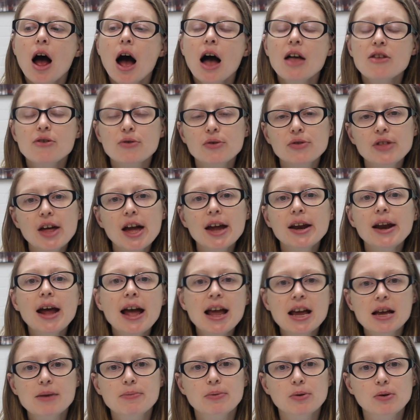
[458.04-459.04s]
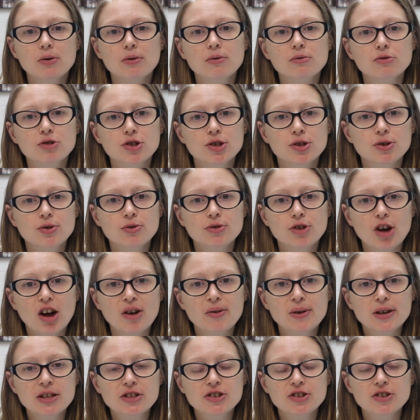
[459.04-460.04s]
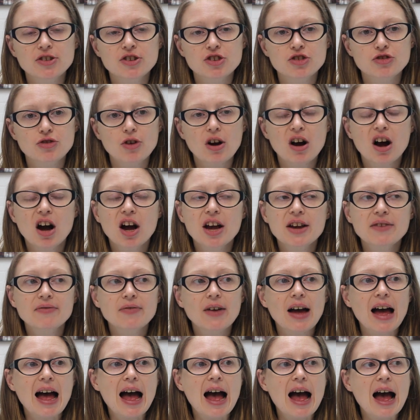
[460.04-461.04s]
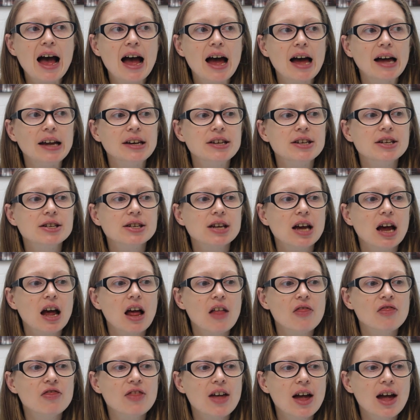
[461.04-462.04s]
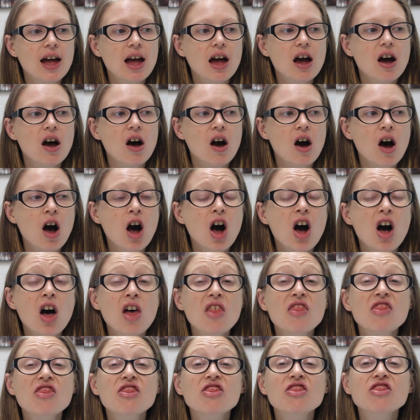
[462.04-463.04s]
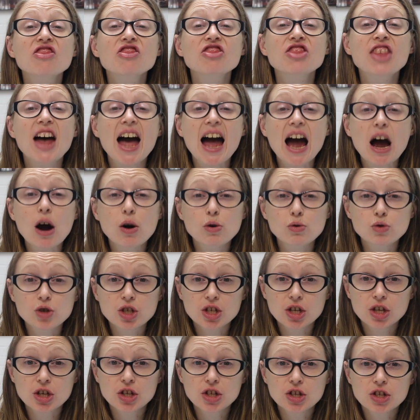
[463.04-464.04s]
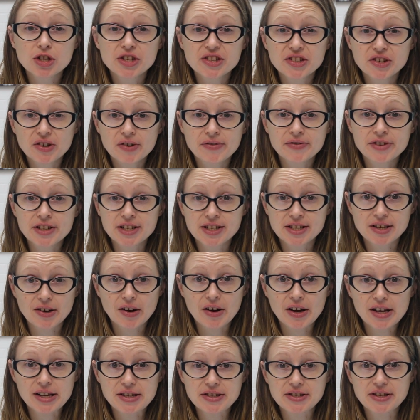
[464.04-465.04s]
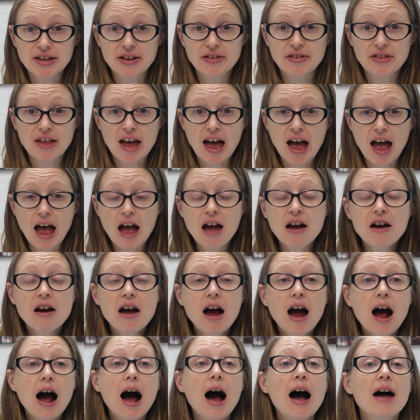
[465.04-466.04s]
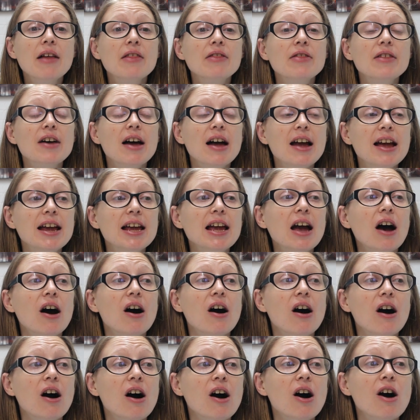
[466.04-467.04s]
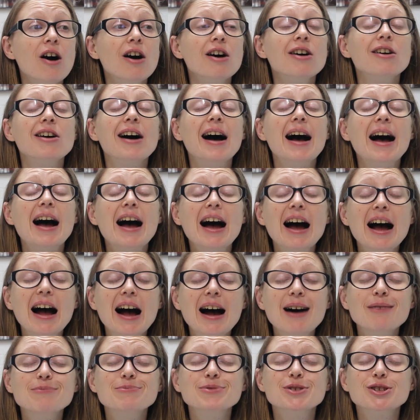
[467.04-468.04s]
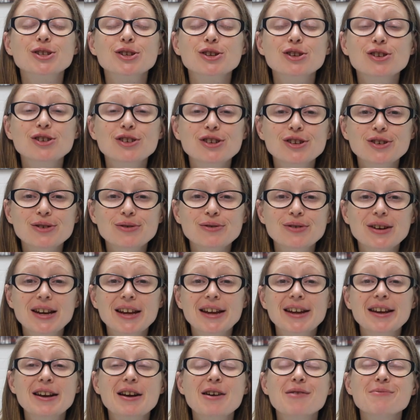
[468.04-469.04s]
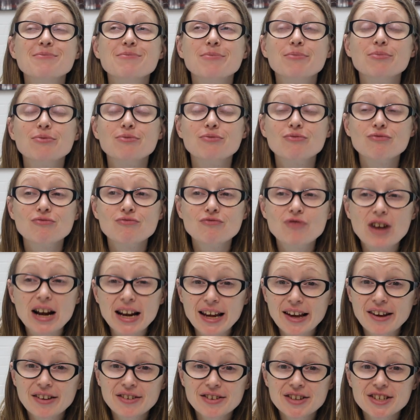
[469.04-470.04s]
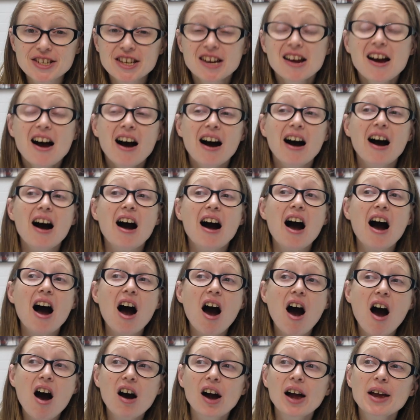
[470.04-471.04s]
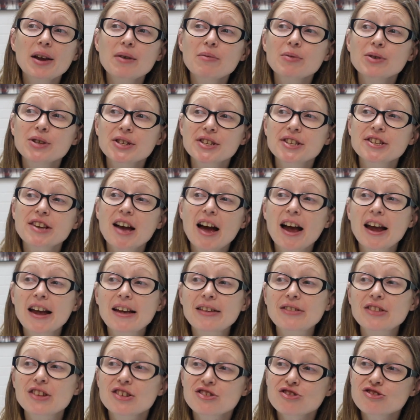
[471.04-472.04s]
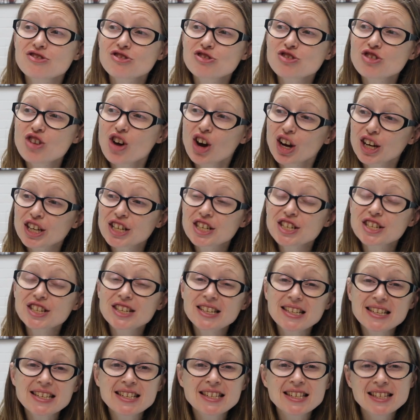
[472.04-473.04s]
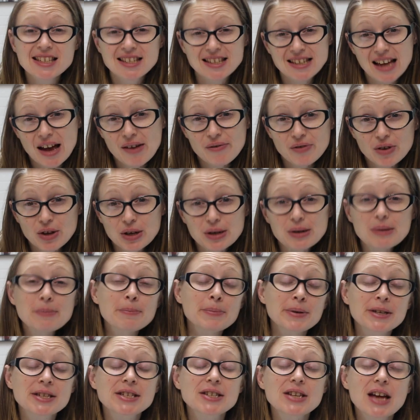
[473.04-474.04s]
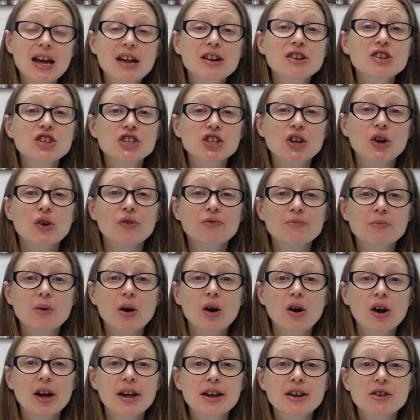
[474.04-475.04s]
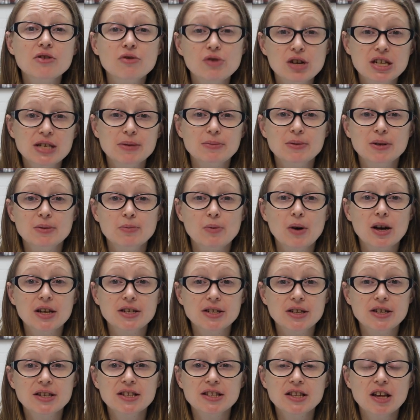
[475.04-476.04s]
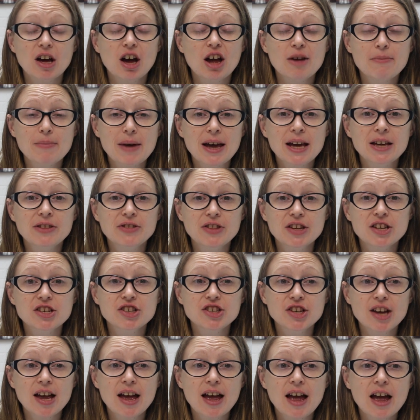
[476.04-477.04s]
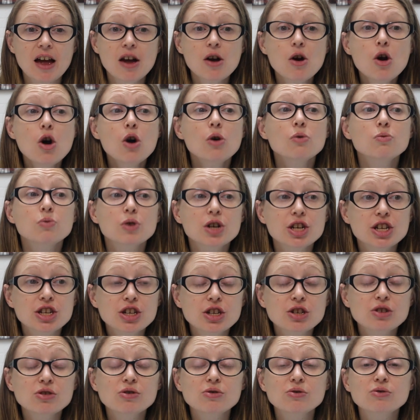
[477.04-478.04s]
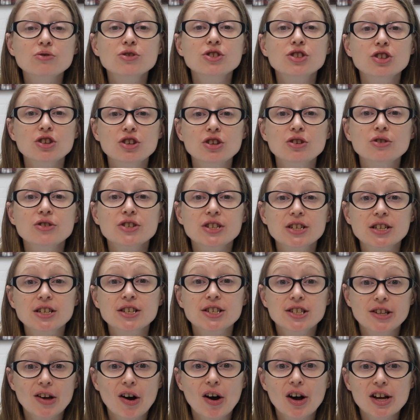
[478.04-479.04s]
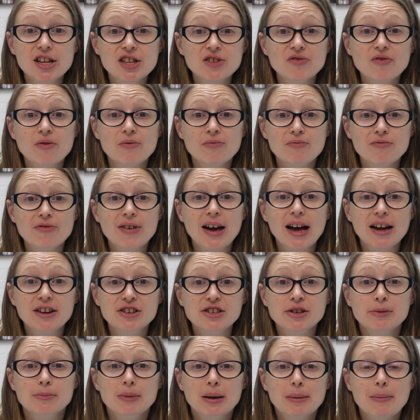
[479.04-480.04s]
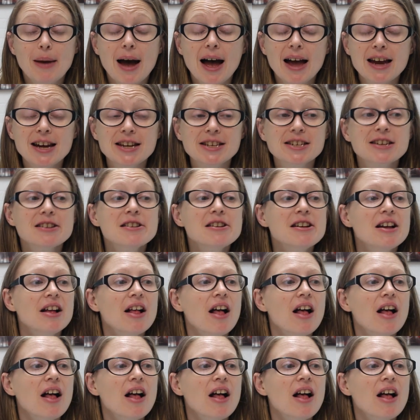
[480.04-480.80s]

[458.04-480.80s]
And you'll you're then able to go into the drive, and there are thousands of designs in there, and they are absolutely brilliant. I would say that 97% of my Christmas presents that I made this year were used using designs from Fandomly Made